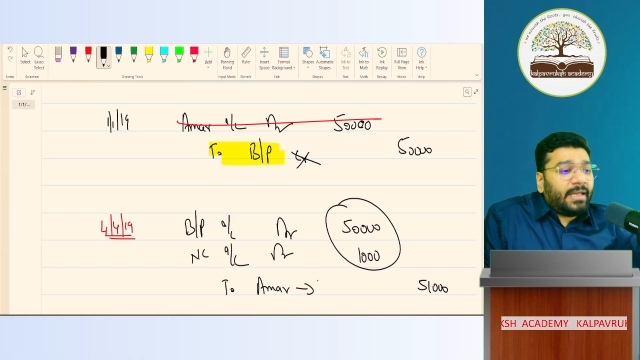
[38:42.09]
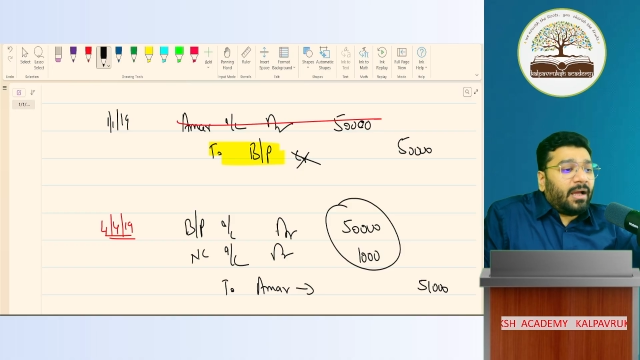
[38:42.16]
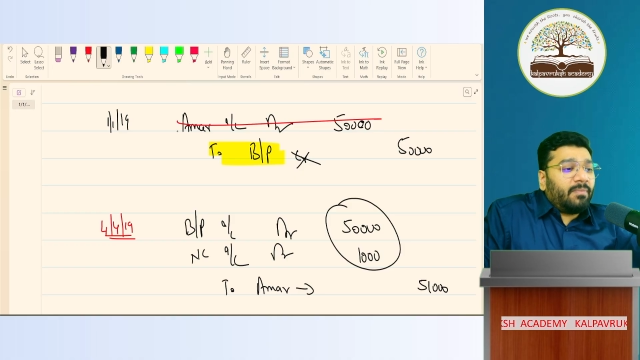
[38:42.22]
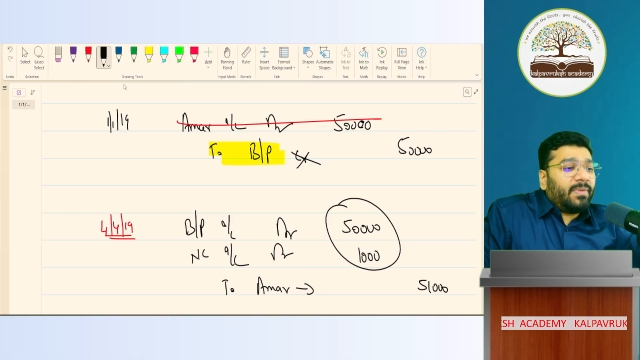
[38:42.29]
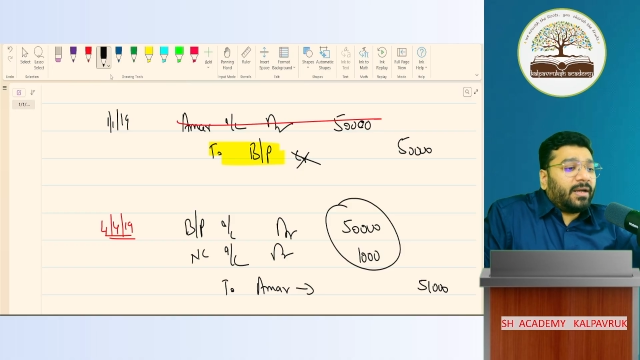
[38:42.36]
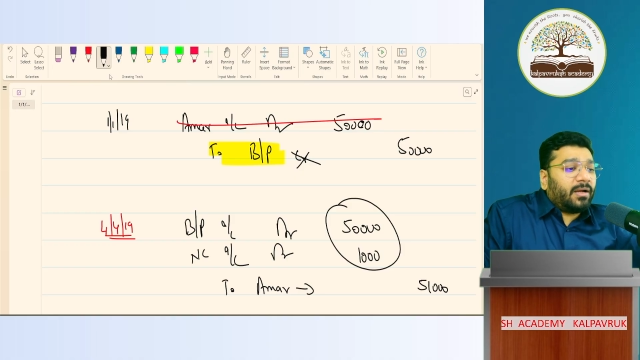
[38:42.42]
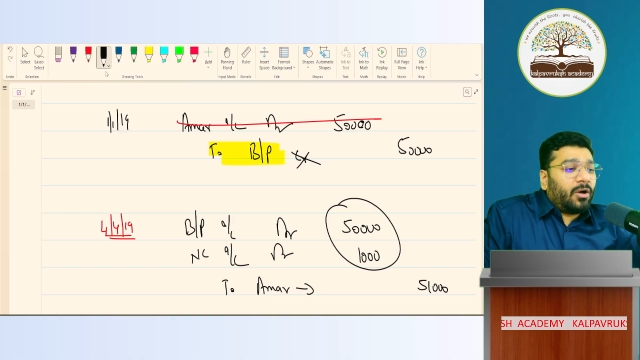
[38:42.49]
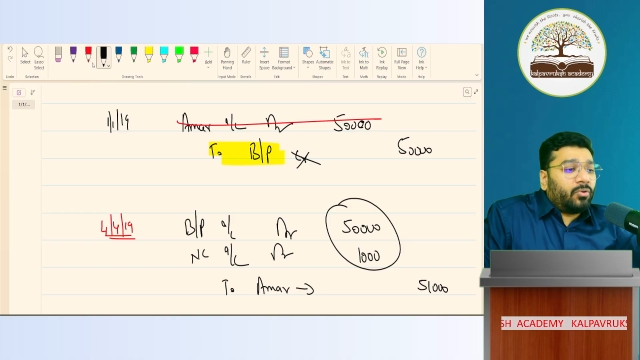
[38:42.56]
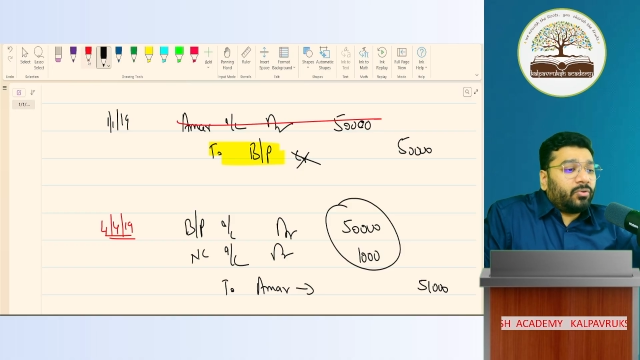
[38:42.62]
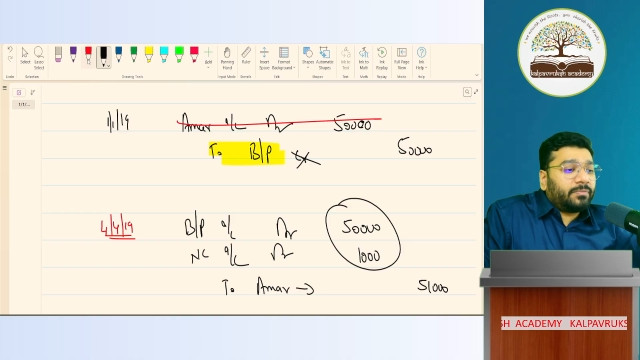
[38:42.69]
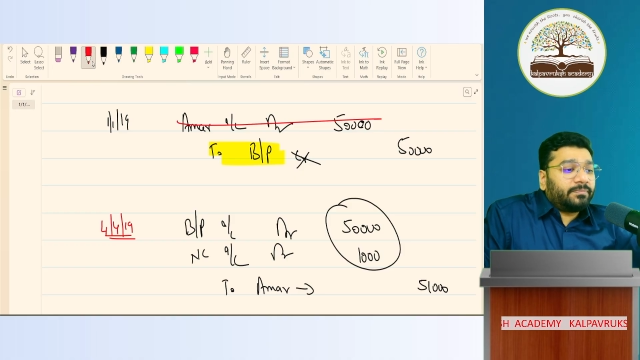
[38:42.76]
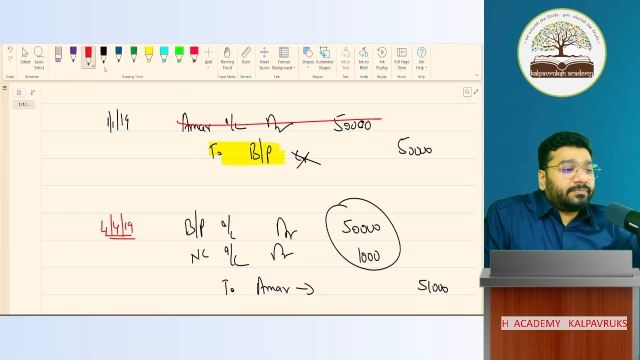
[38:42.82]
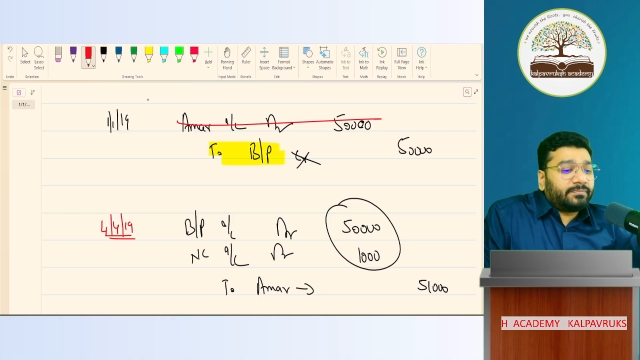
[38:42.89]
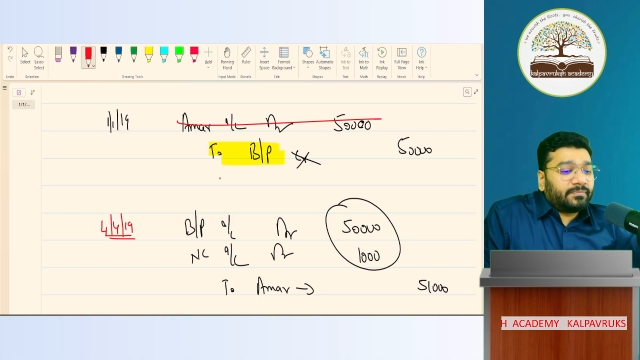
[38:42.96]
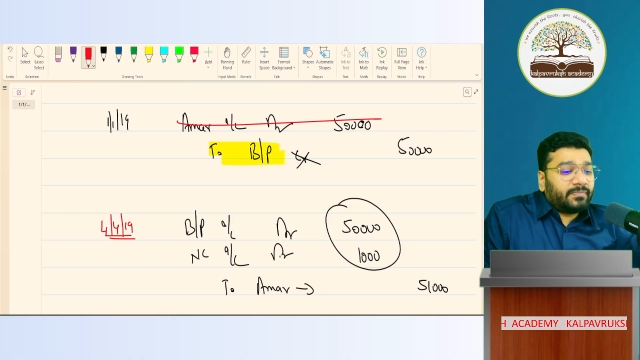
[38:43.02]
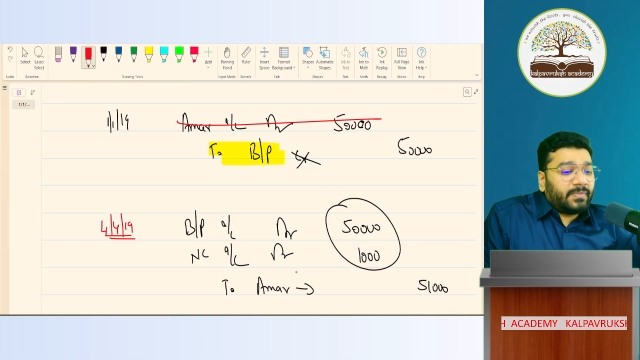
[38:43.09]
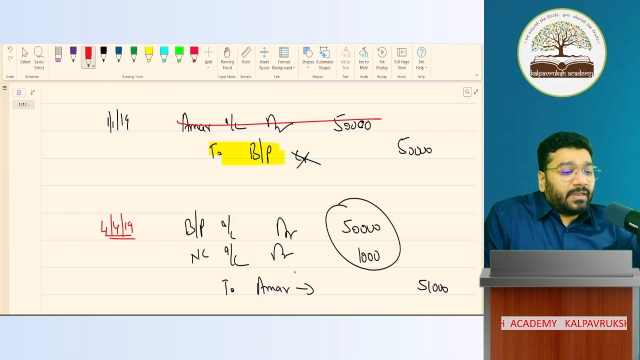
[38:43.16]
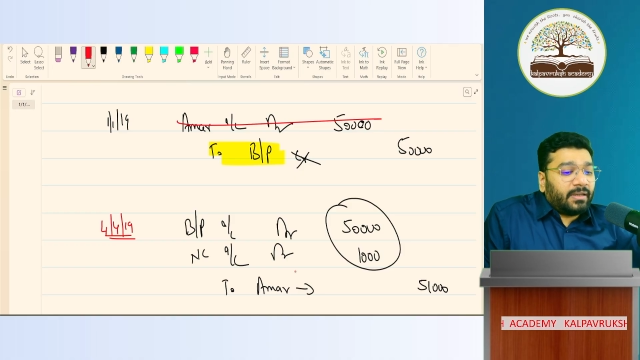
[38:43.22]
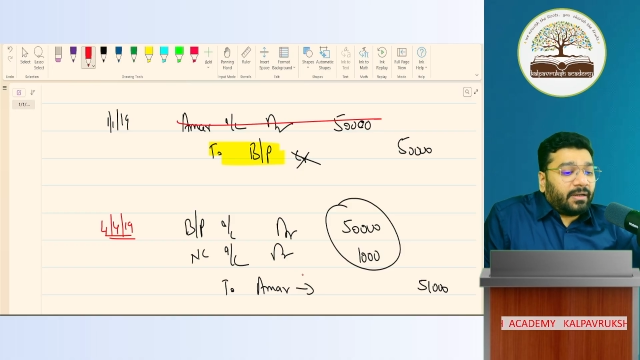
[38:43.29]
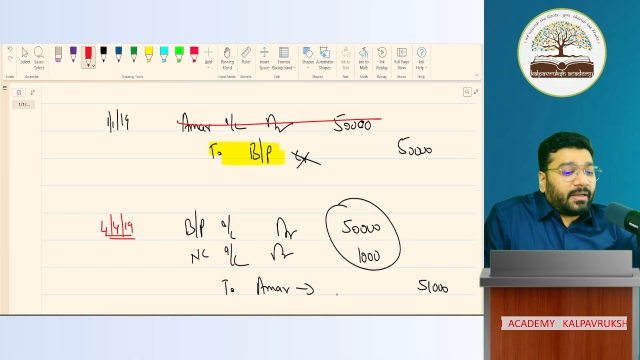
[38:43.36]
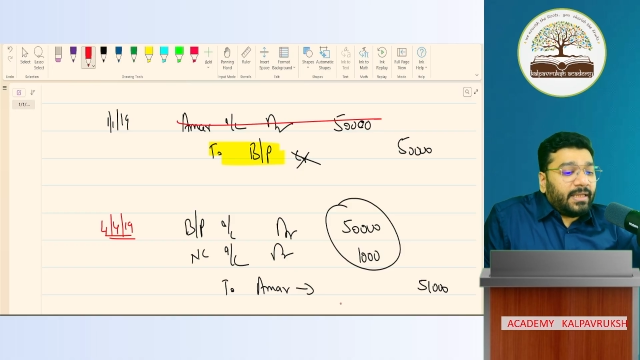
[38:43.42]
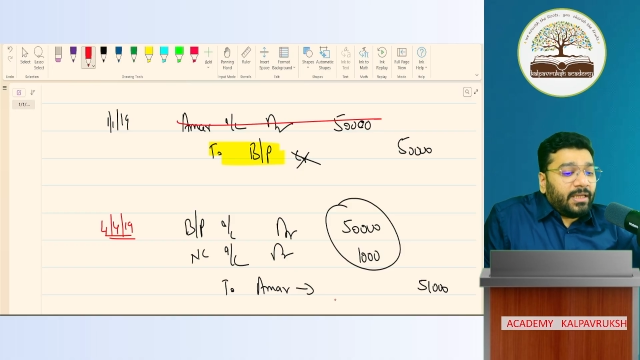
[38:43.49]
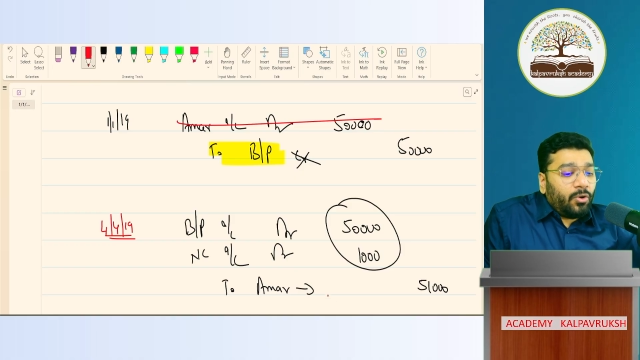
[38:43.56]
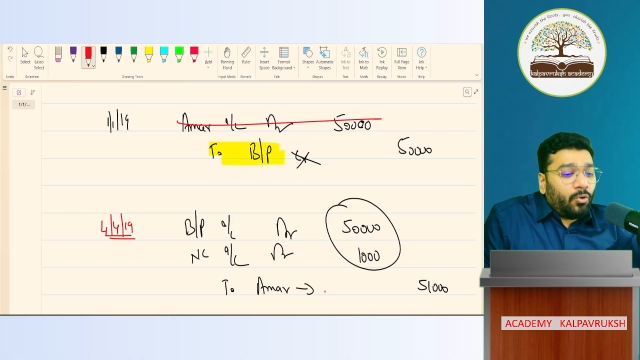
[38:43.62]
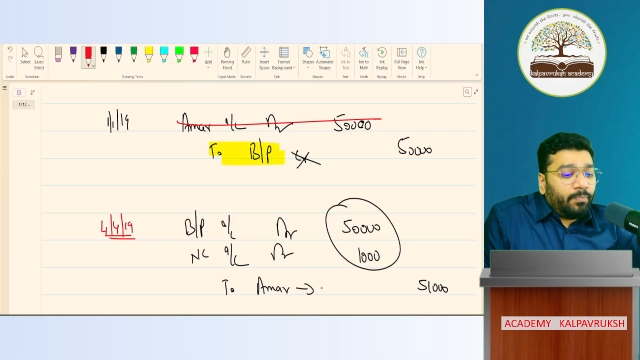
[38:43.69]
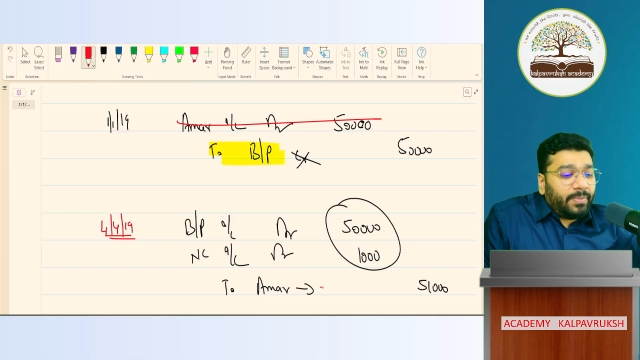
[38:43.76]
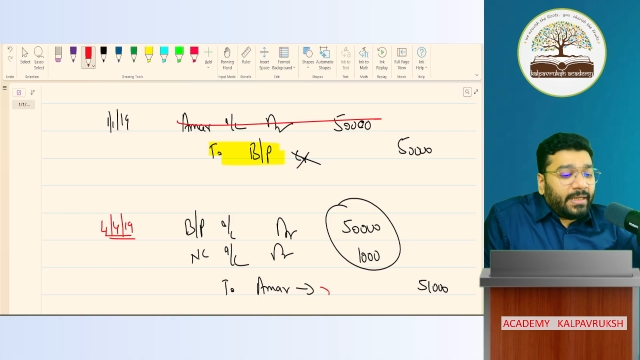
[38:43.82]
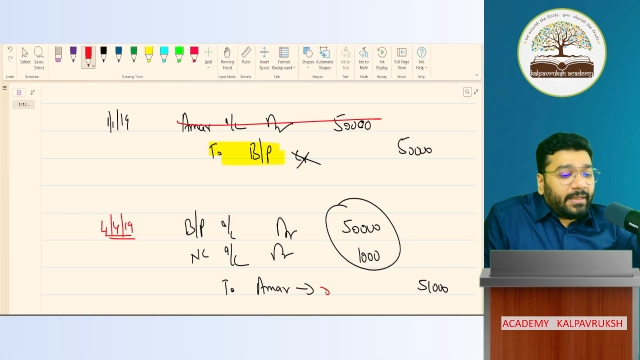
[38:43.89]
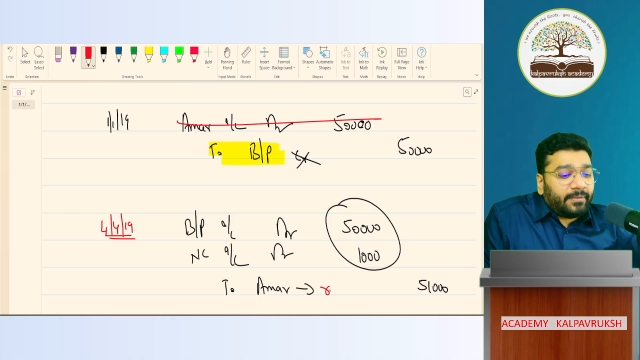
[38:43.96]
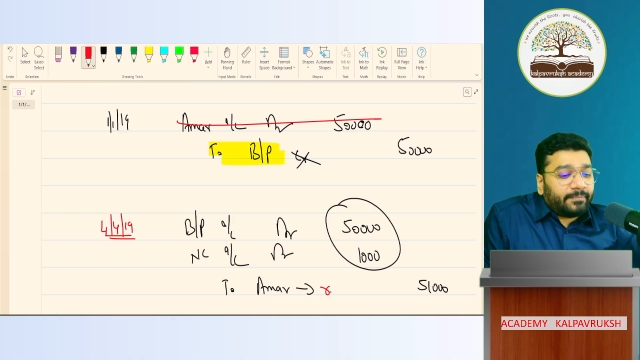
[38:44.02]
Amar account.
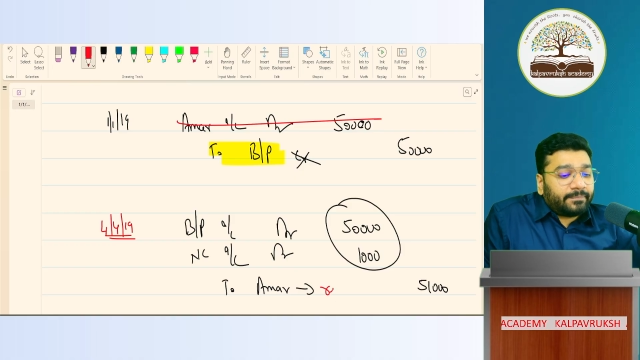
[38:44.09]
Reopening